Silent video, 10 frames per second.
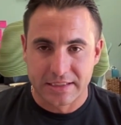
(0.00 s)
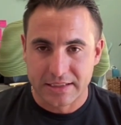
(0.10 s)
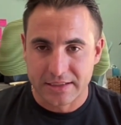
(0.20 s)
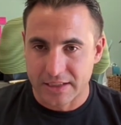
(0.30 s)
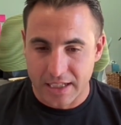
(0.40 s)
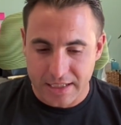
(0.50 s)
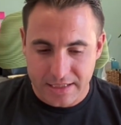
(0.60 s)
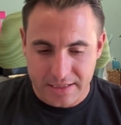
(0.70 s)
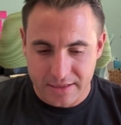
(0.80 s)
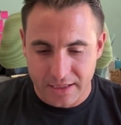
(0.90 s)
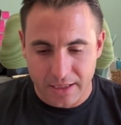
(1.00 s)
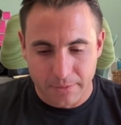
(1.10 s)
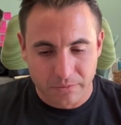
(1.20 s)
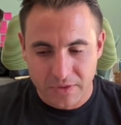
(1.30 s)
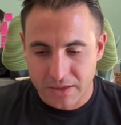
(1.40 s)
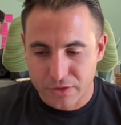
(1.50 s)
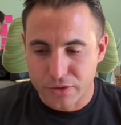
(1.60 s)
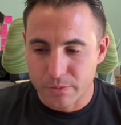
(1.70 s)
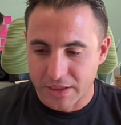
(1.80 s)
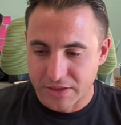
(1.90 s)
signed. Um,
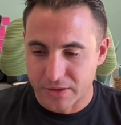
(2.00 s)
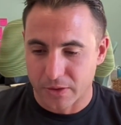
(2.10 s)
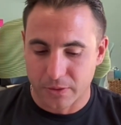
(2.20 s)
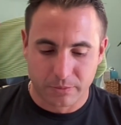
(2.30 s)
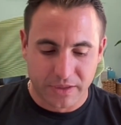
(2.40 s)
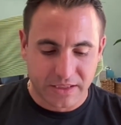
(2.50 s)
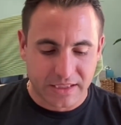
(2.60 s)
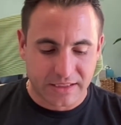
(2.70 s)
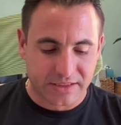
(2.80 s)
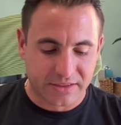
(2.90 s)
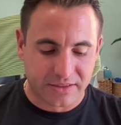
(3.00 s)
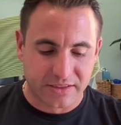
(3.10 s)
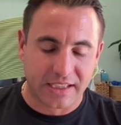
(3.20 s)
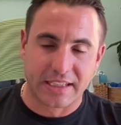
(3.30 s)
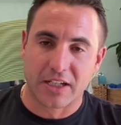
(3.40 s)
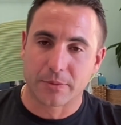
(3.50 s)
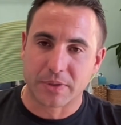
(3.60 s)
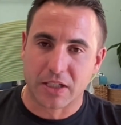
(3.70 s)
two months ago, but that's not going to help the